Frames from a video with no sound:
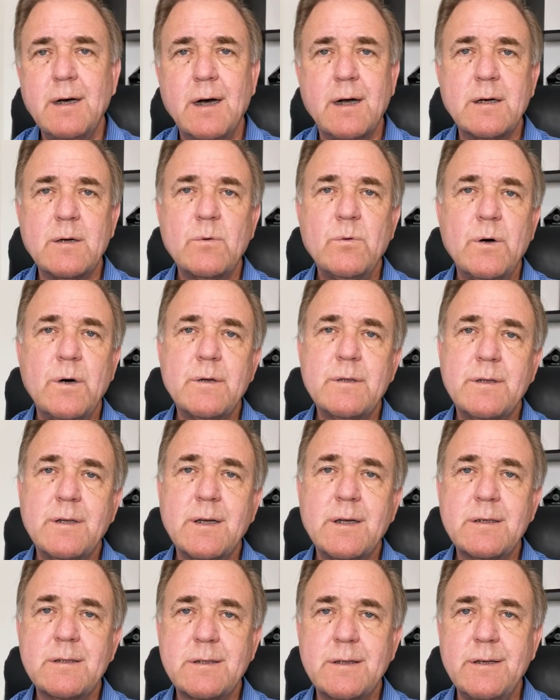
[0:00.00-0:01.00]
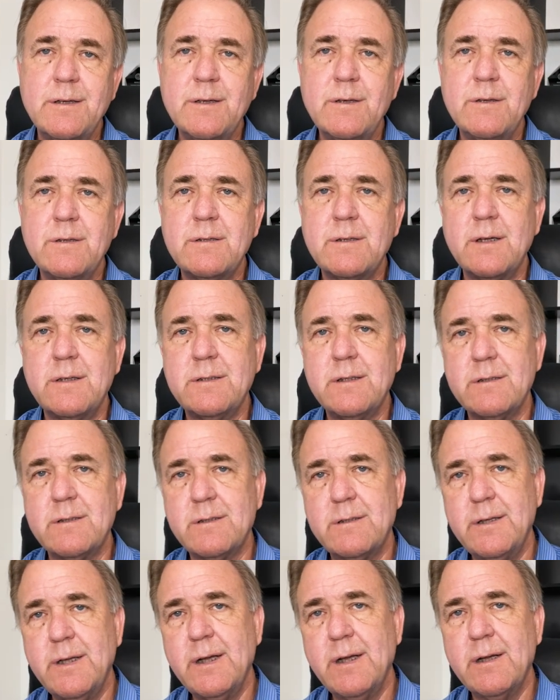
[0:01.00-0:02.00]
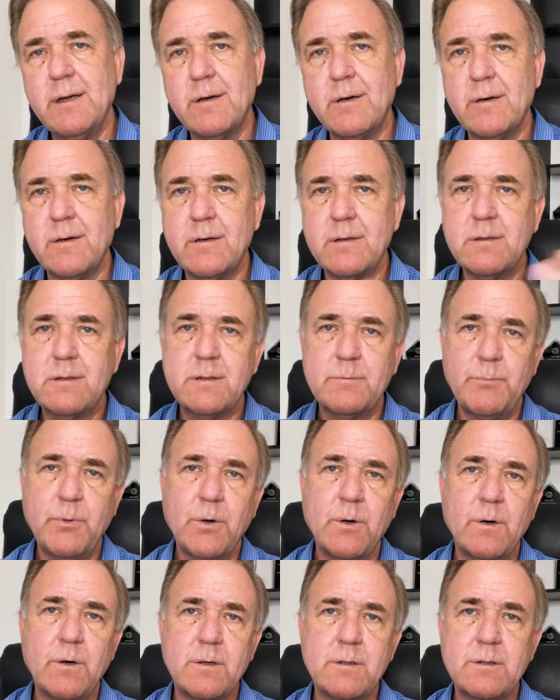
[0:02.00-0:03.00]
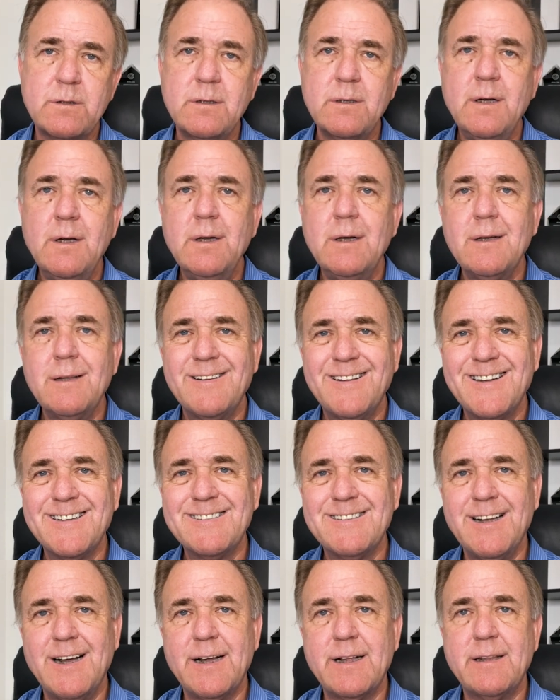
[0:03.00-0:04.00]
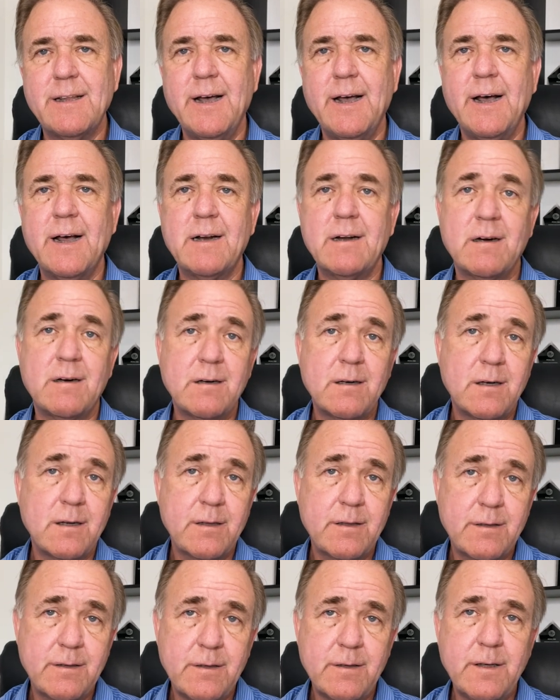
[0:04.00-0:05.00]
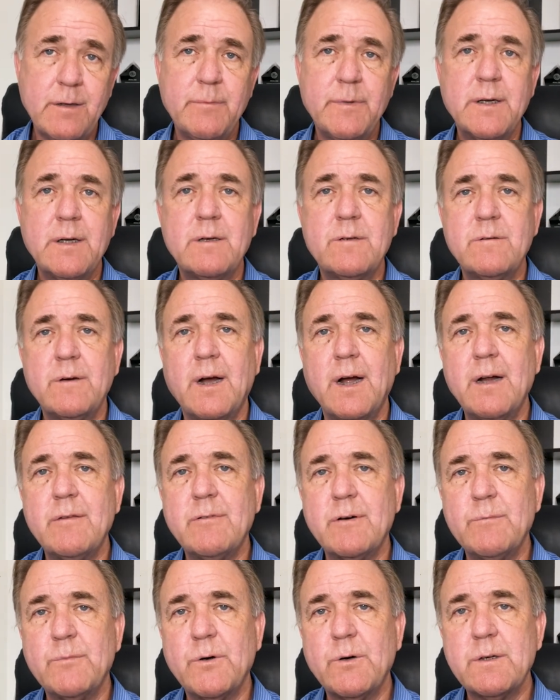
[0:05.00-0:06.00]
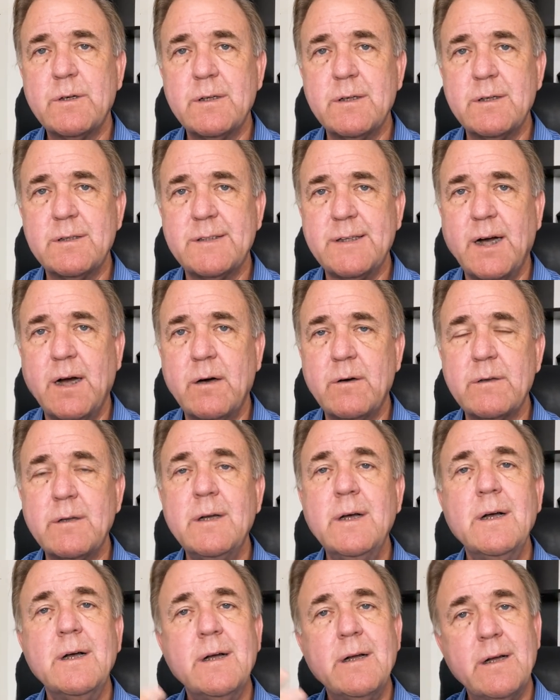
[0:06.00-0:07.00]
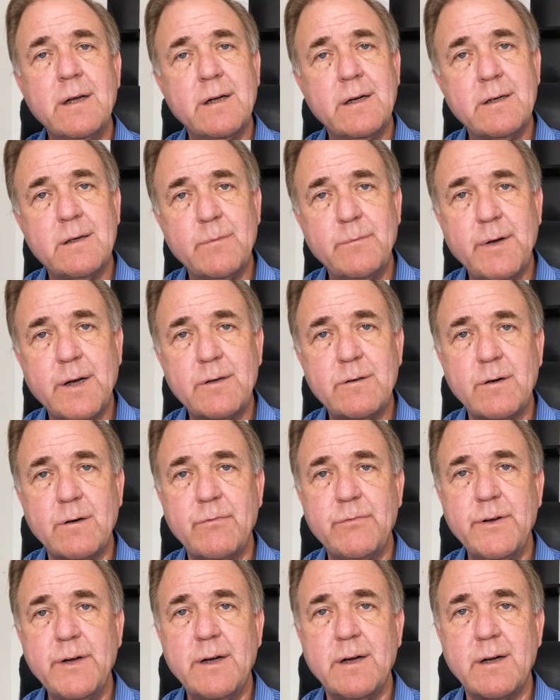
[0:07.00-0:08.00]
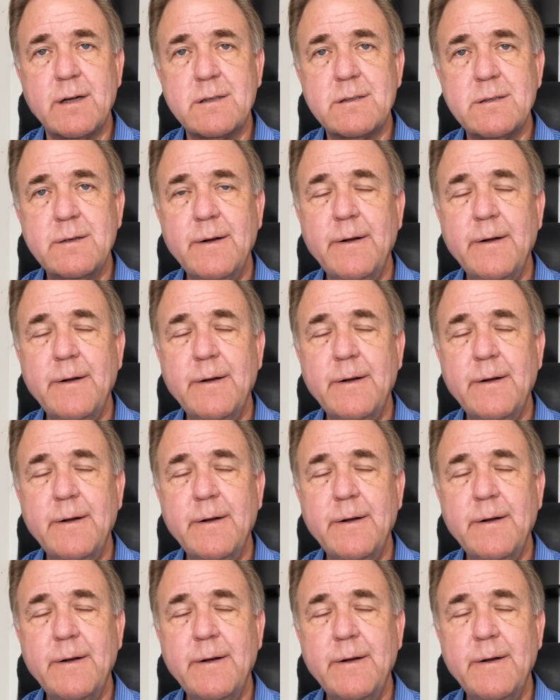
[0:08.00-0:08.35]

unquote, things to do, such as theater, sports, things like that, are a thirty minute drive or more to the south into Metro Phoenix.